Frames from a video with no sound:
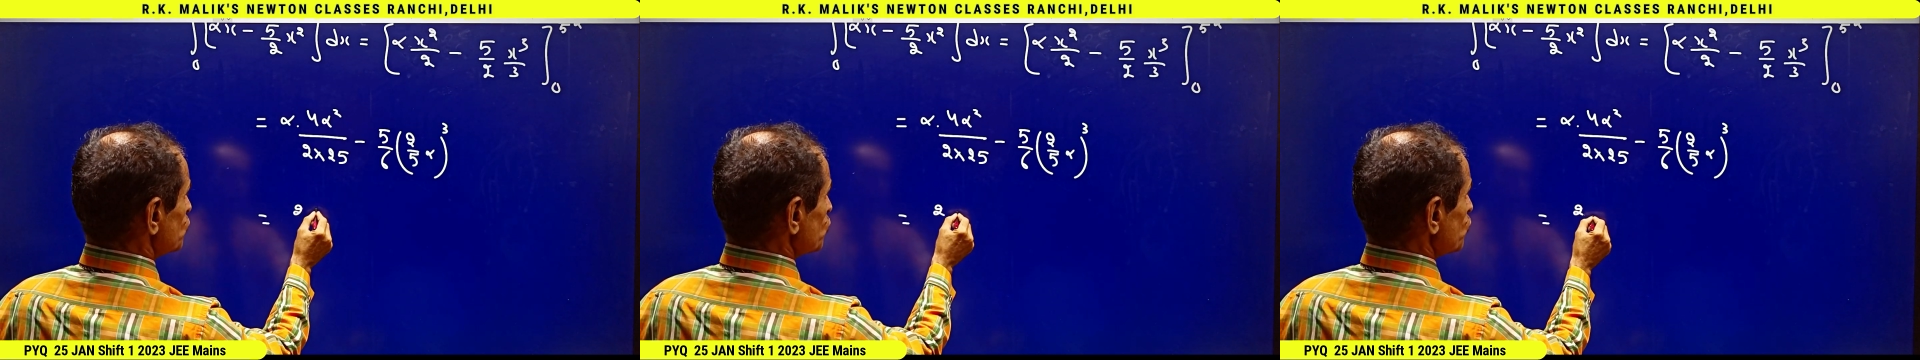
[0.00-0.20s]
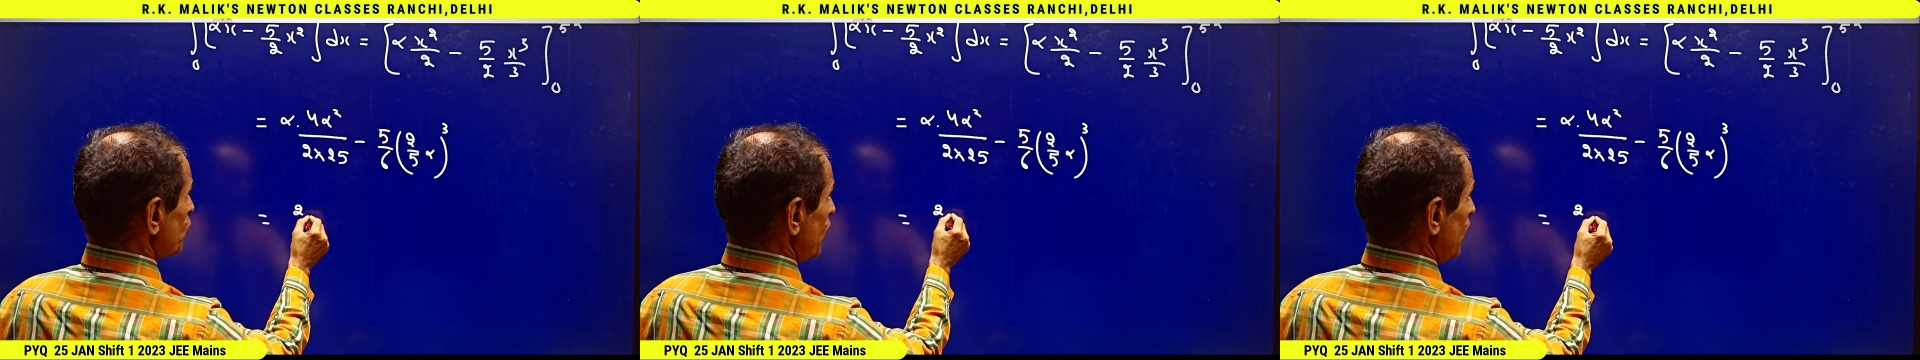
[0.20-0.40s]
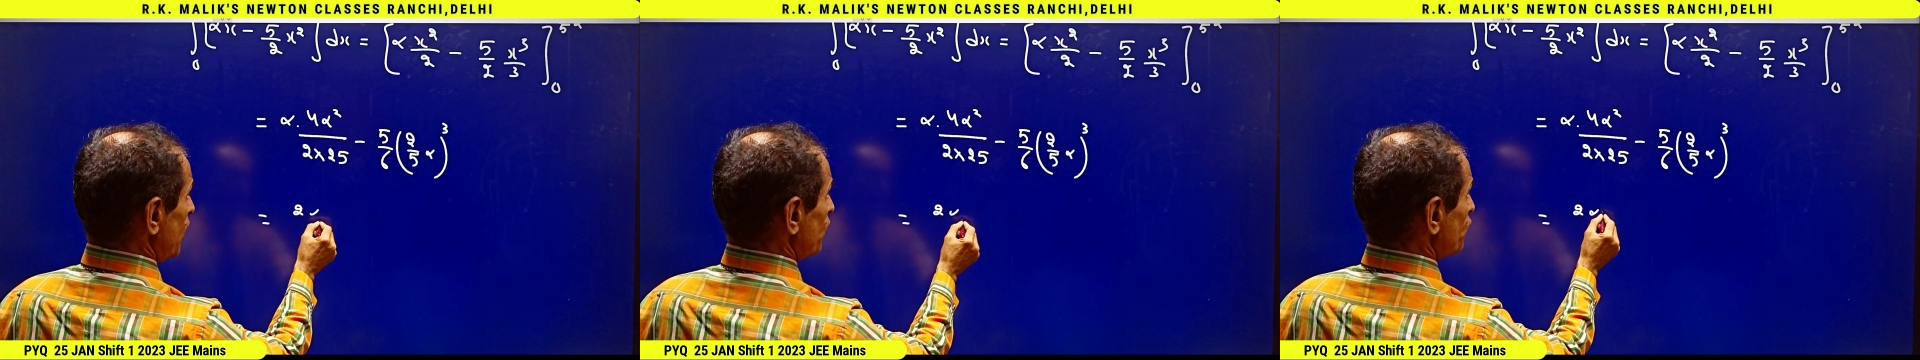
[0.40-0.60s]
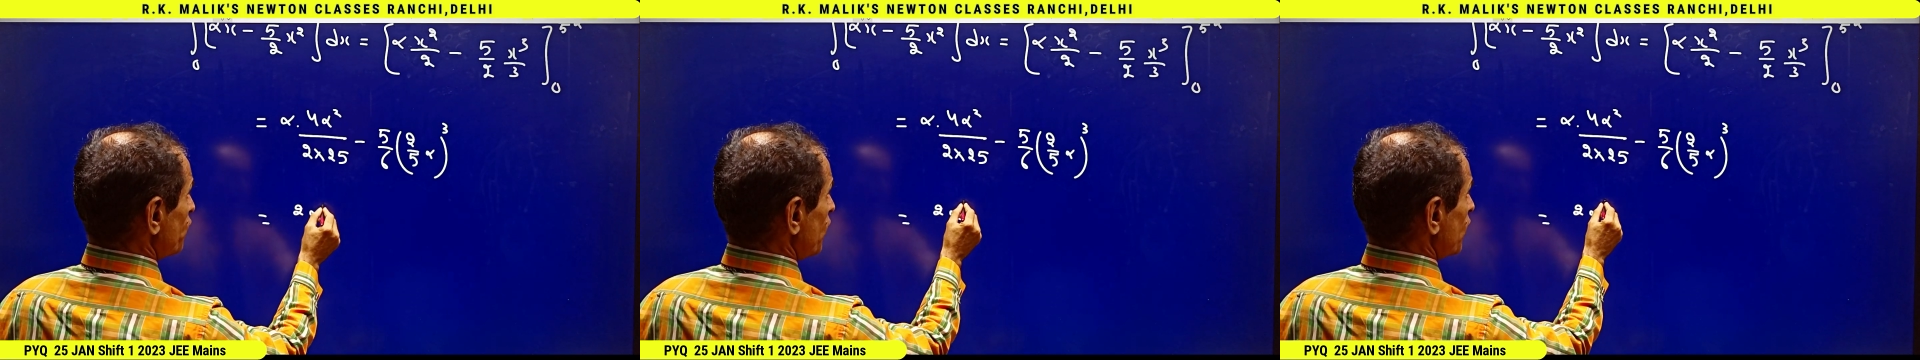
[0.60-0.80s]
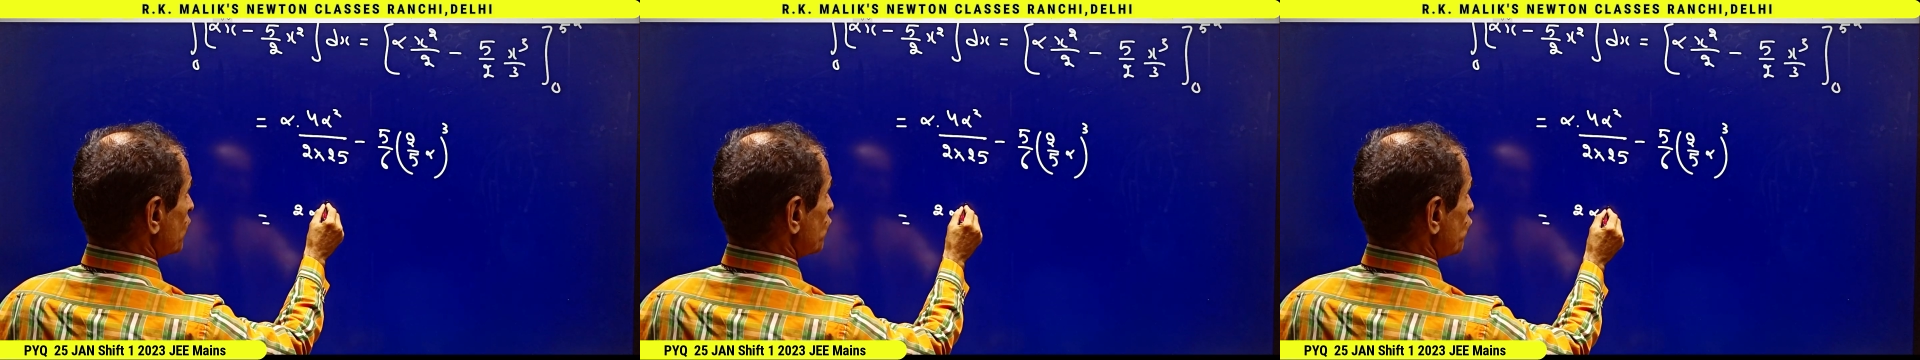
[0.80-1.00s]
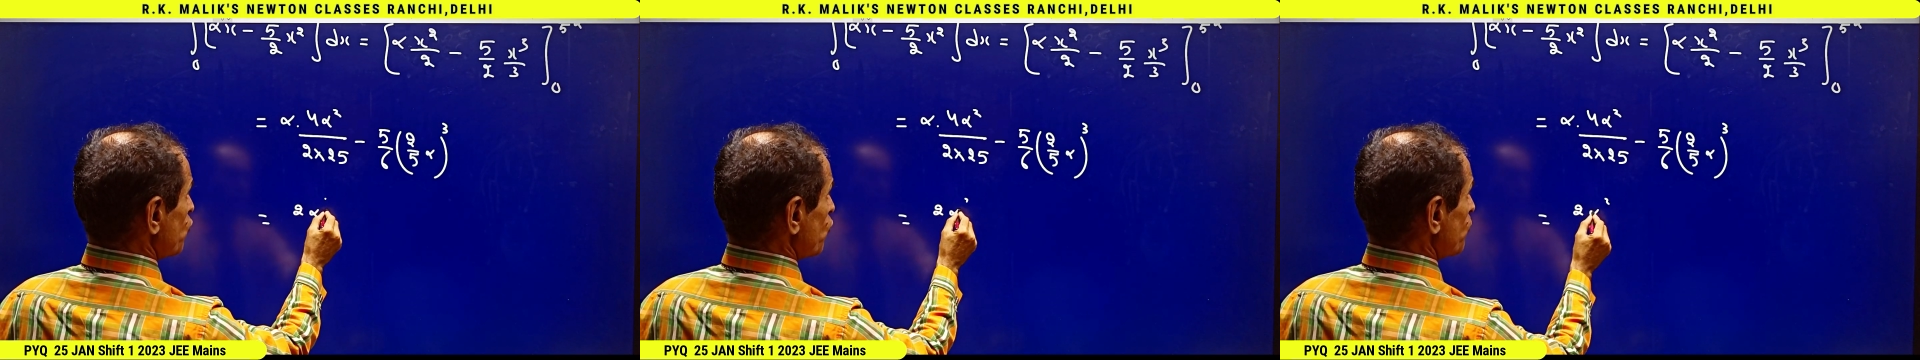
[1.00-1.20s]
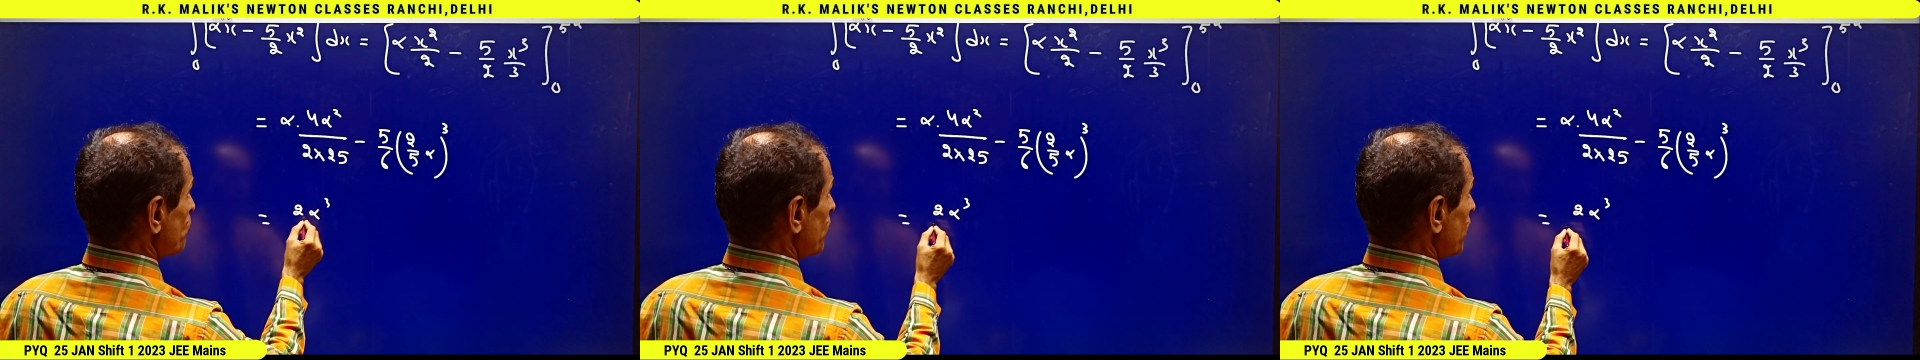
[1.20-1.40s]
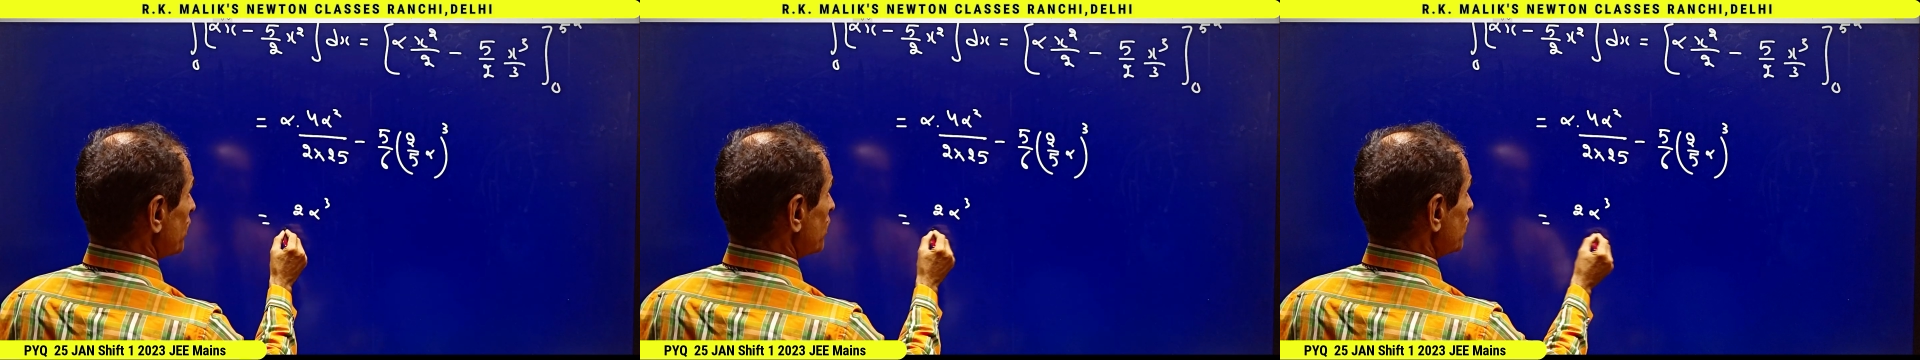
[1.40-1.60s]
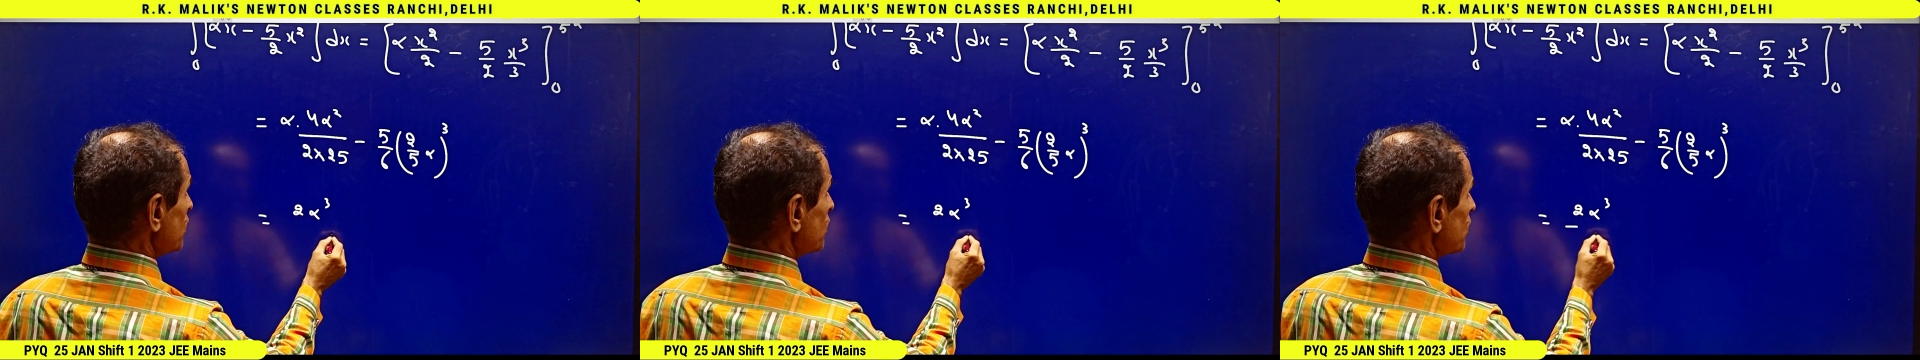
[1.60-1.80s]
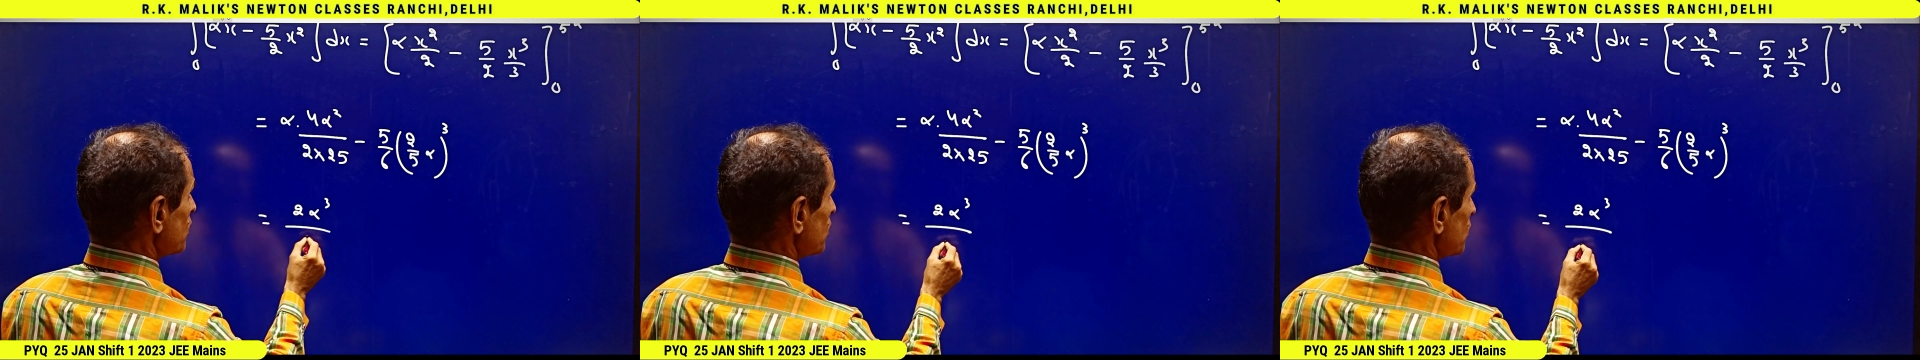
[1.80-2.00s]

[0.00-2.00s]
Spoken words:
2 alpha cube by